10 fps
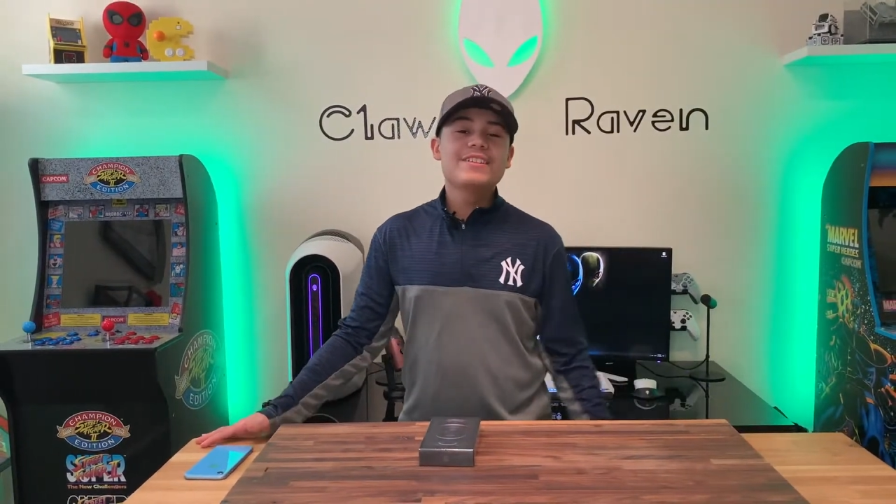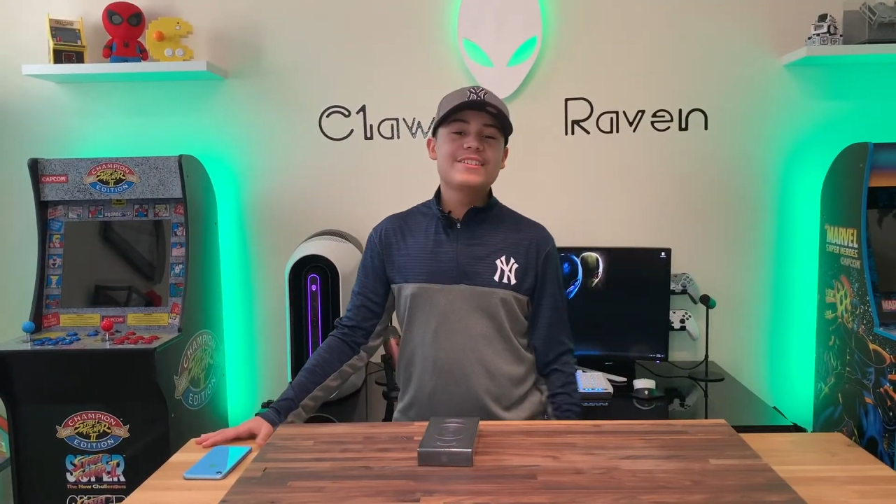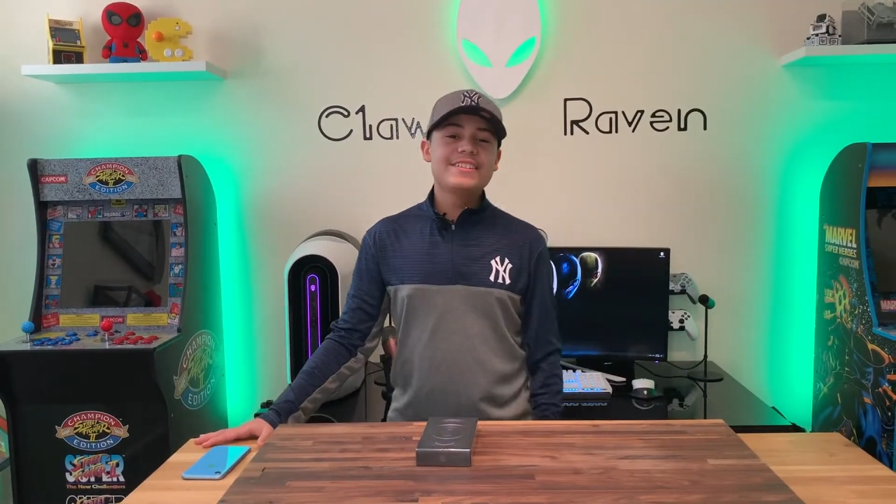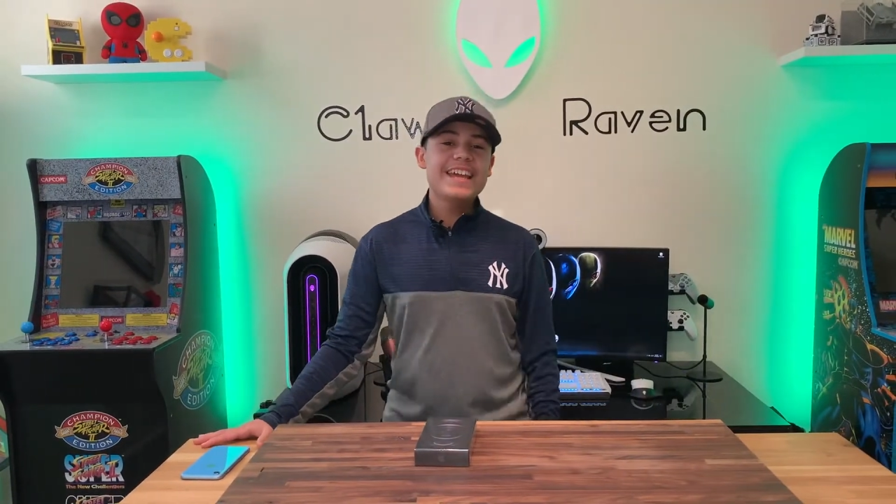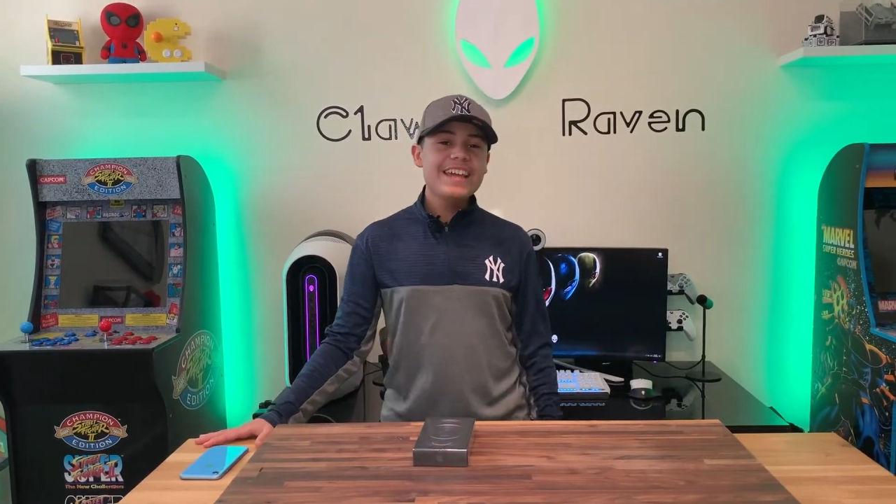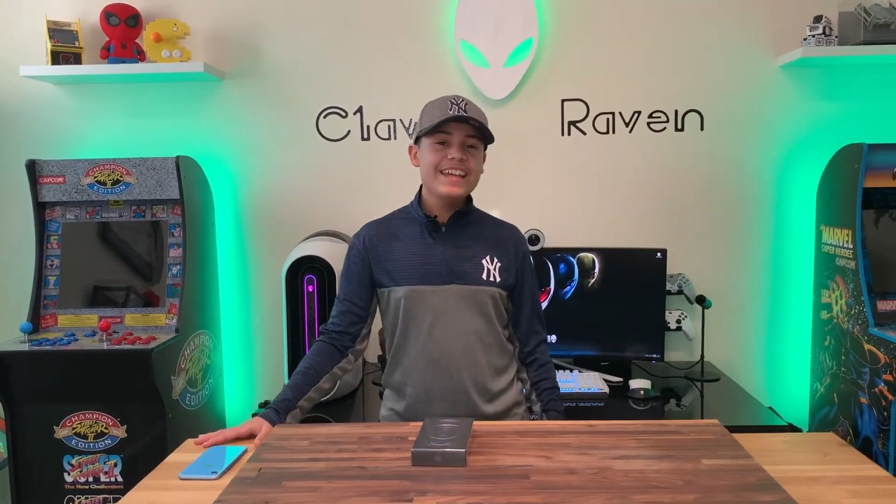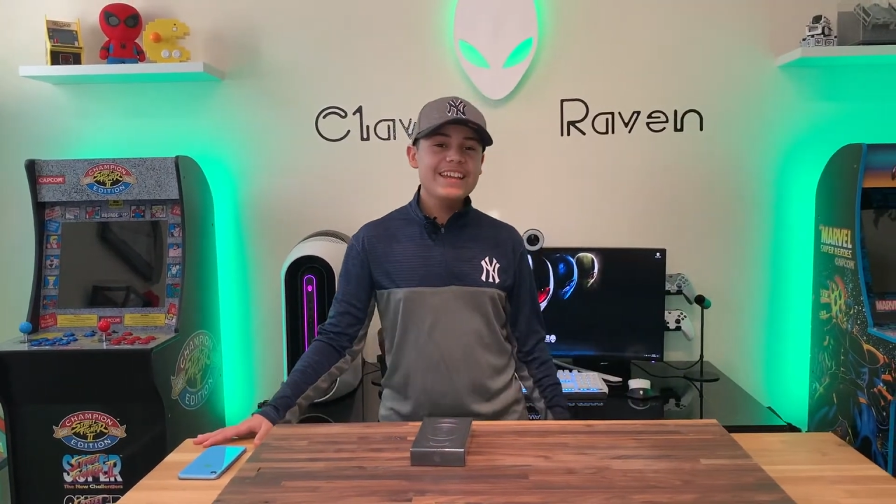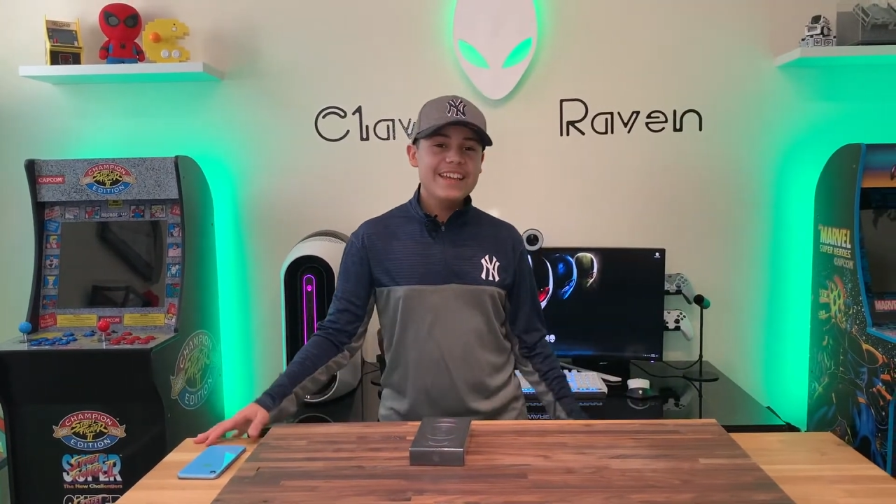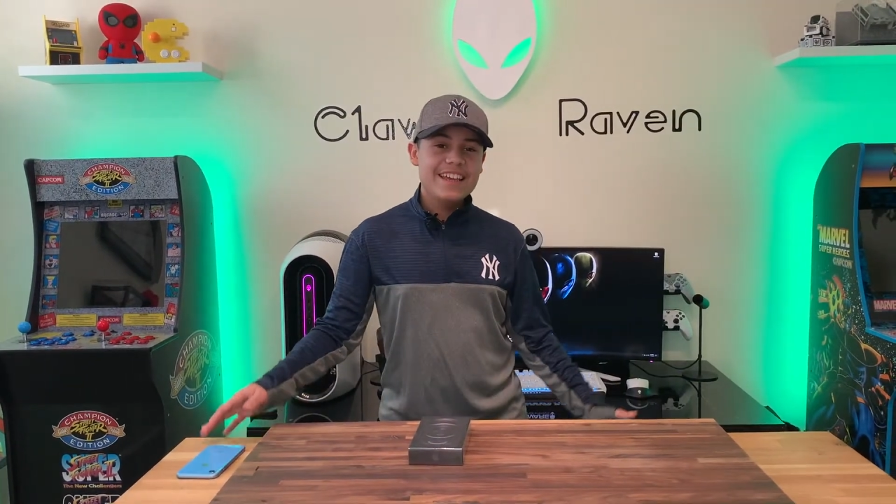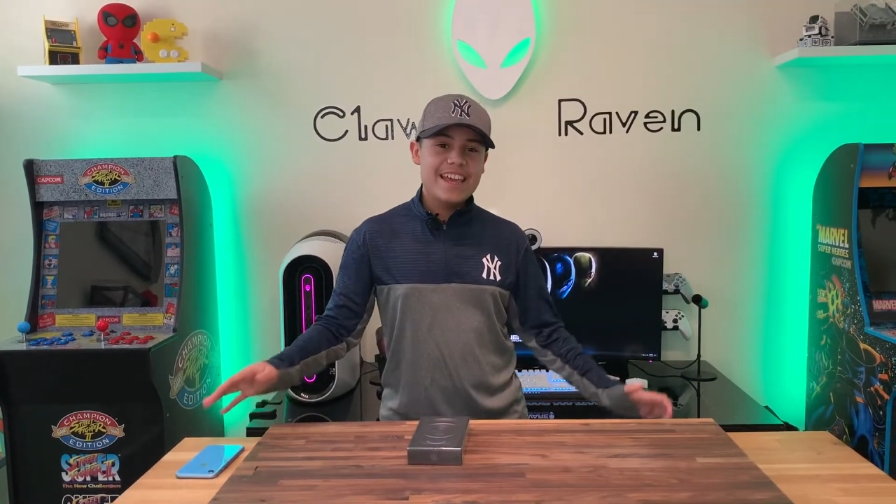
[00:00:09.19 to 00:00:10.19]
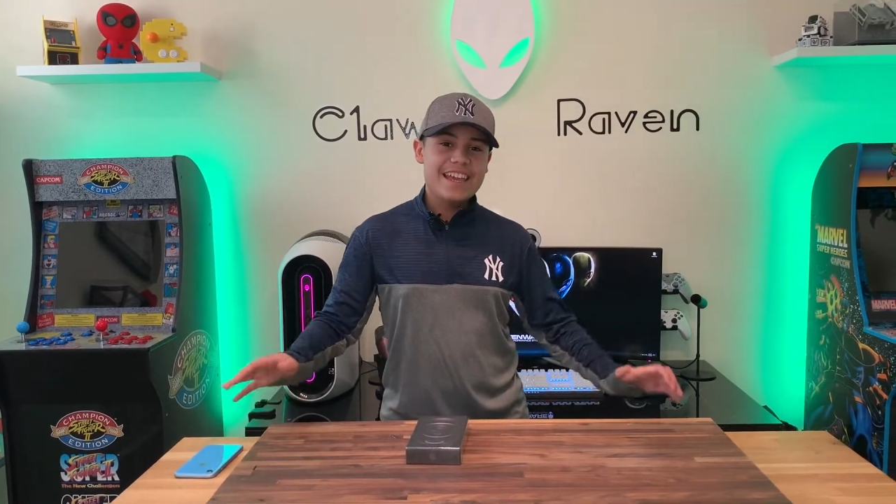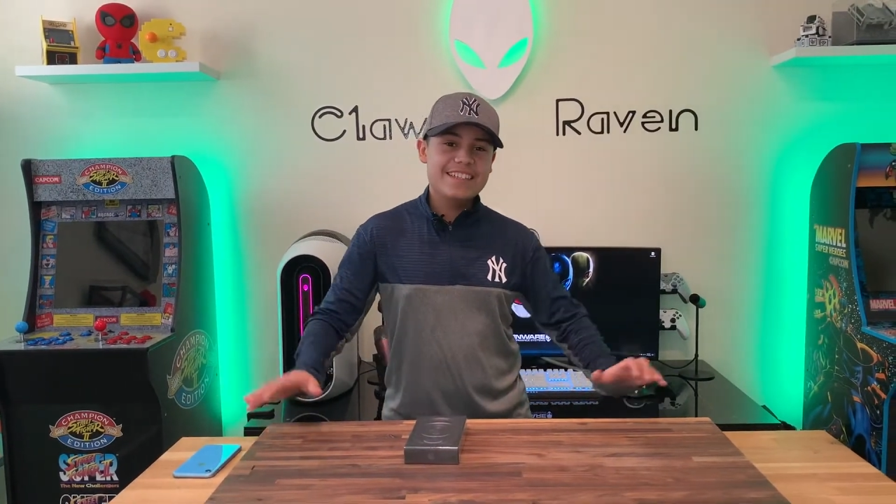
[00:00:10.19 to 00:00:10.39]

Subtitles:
Today is